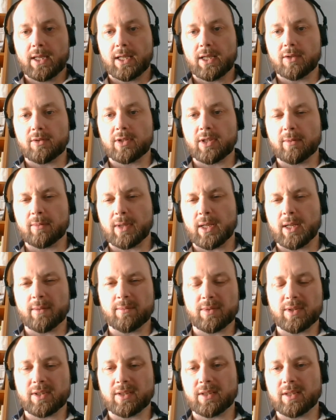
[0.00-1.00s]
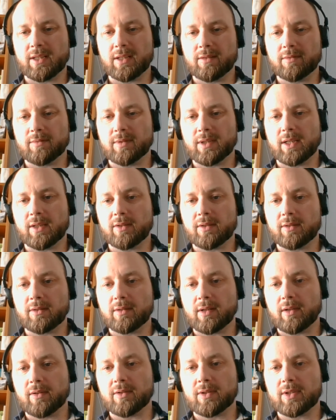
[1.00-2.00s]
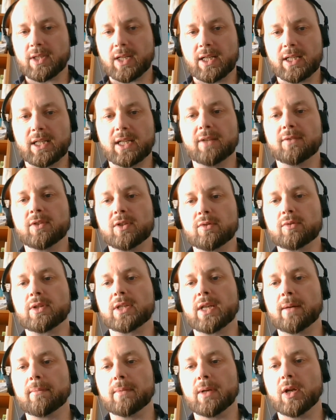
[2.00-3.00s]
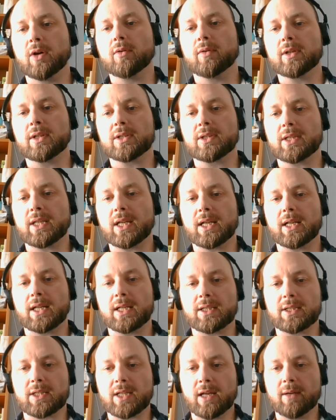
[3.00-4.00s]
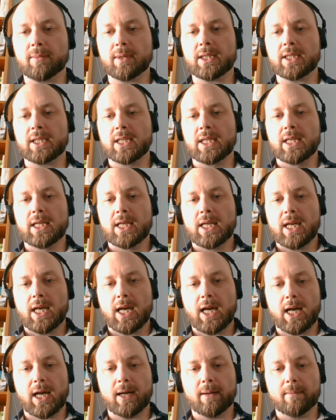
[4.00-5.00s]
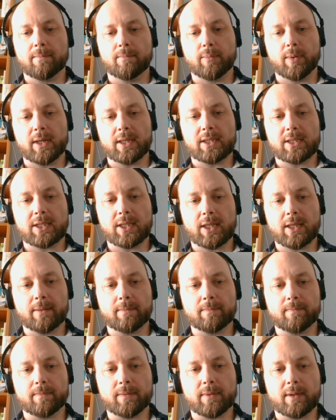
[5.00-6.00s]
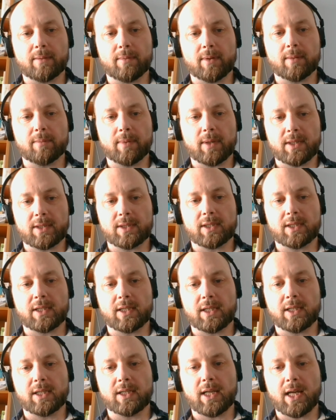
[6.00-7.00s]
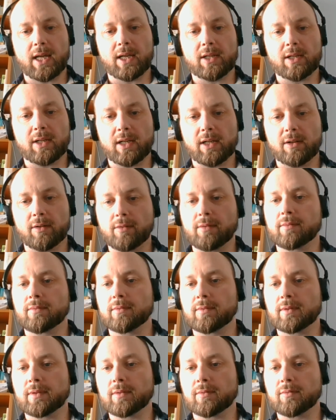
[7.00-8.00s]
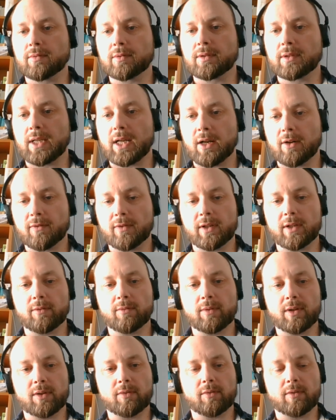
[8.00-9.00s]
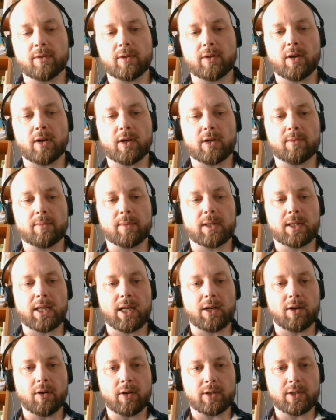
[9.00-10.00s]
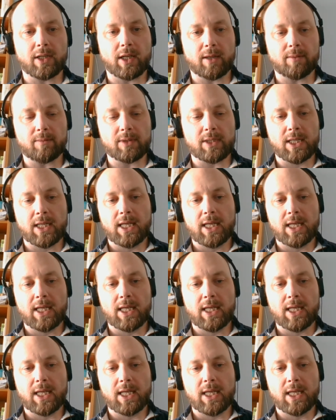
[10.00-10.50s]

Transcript: sometimes, the other side gives you some notice that it's coming. But basically, you got to carefully read through the document at all times